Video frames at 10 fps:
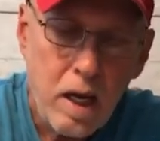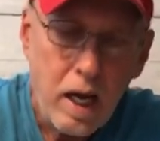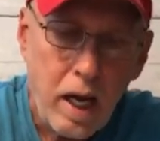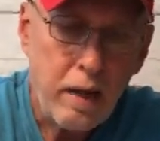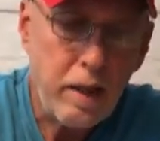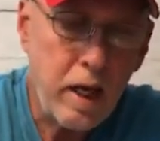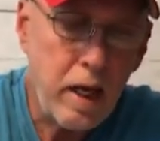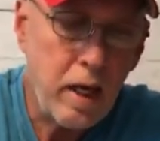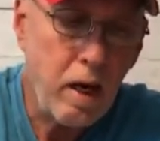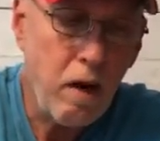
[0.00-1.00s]

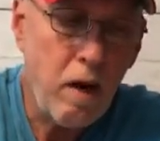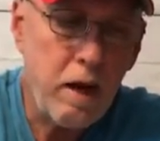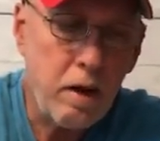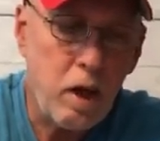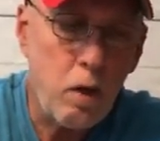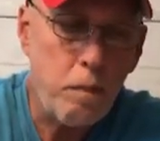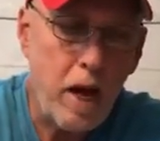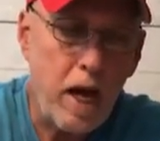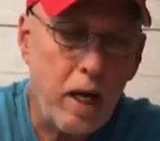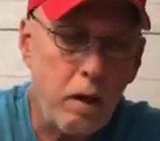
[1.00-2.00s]
then I'll have to come
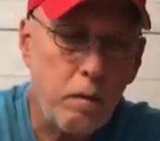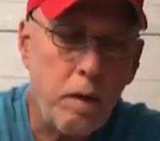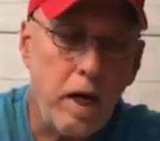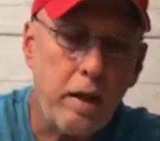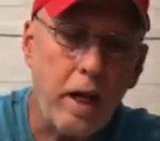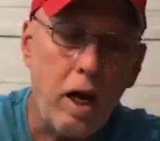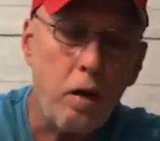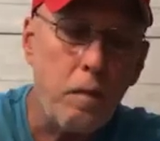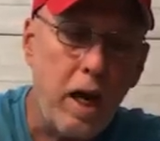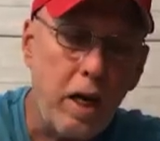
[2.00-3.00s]
back and paint the
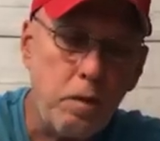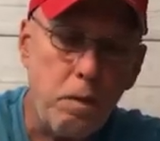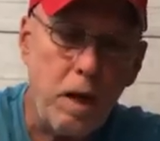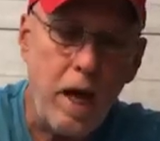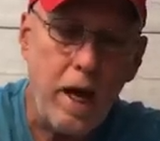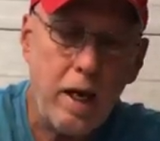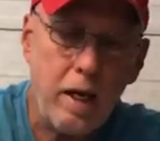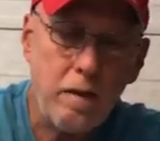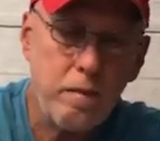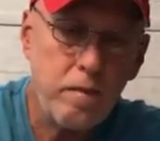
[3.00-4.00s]
airbags black.
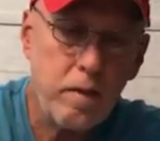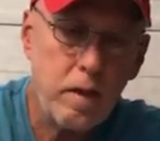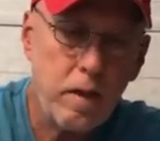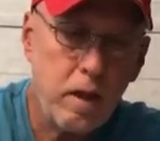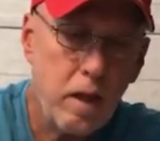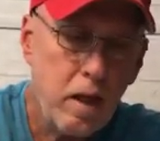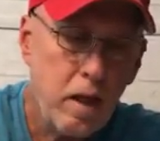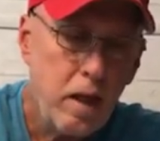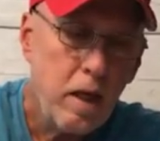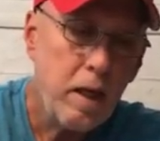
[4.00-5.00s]

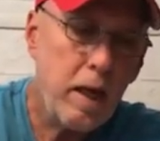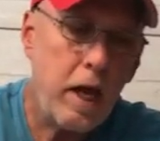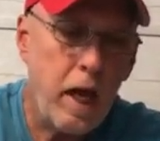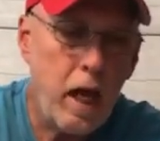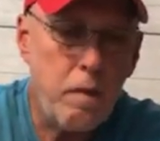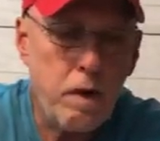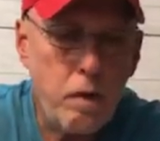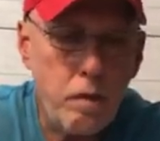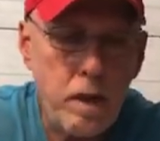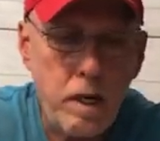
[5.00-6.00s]
The cab I'm going to
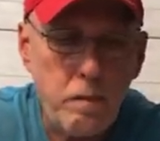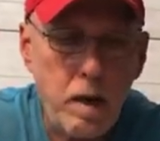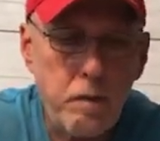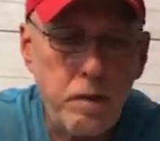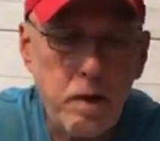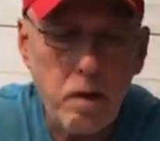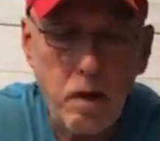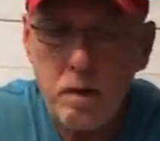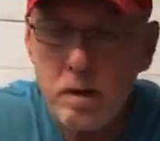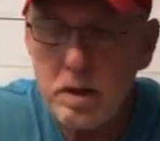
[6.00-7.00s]
paint popsicle
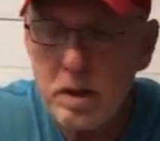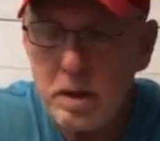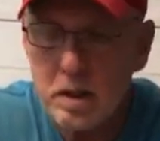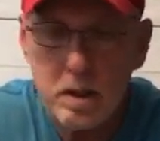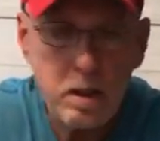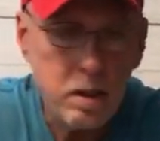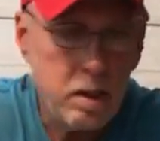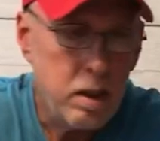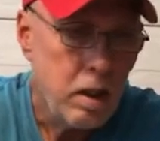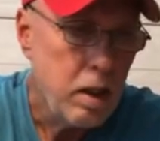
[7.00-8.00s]
orange.
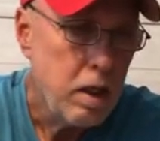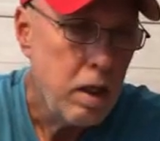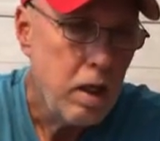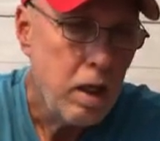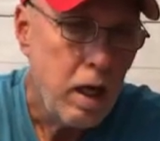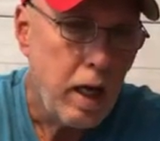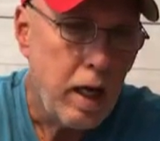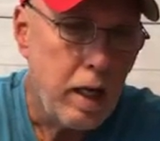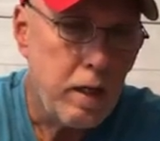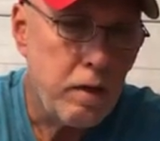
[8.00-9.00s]

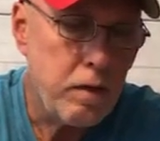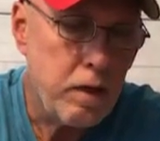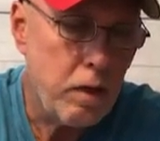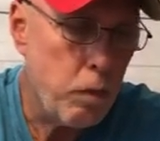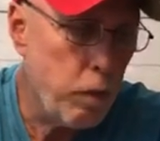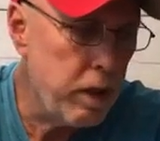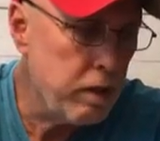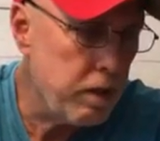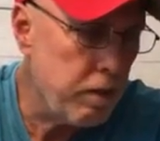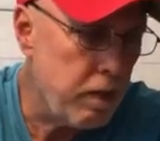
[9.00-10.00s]
And the
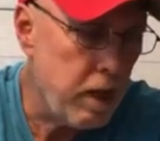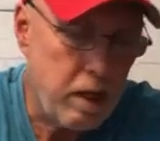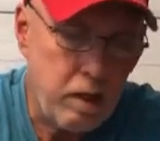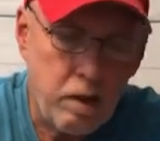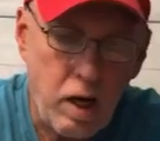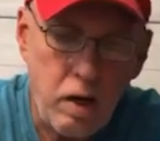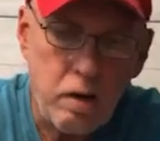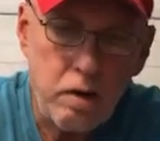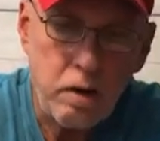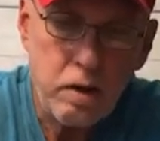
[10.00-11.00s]
wheels, if they go
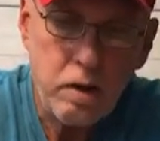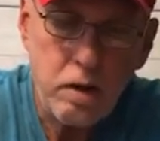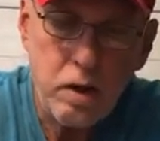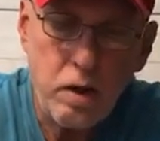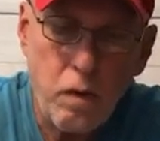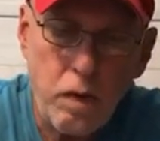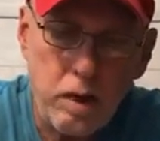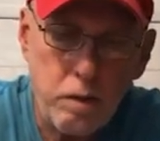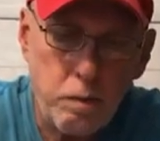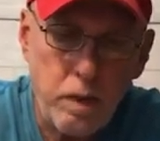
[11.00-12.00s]
according
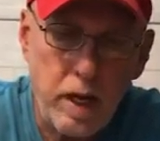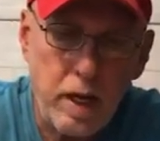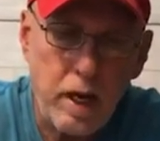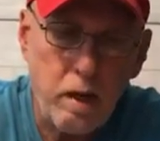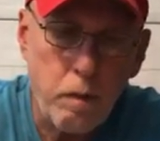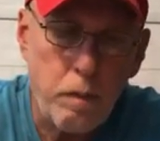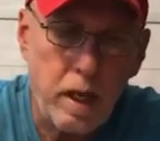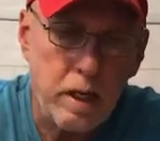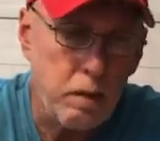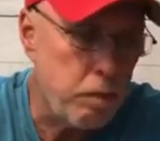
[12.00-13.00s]
to plan, I'm going to paint them